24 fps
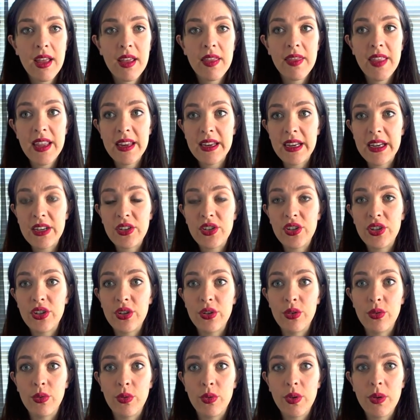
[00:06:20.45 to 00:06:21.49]
They need
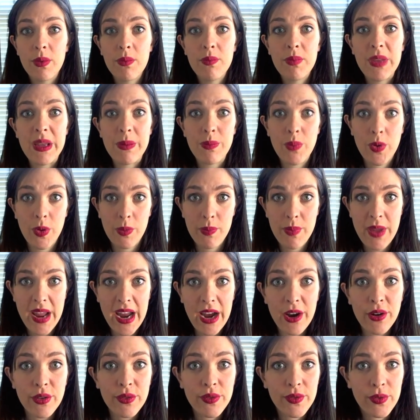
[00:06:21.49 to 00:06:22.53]
to be
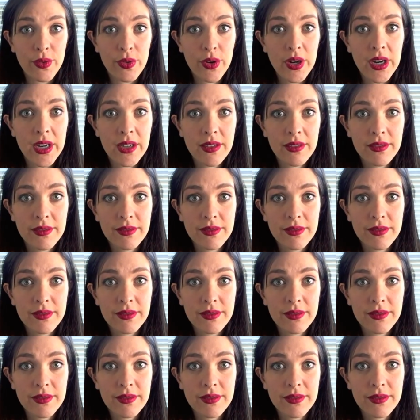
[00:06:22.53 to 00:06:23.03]
prepared for it.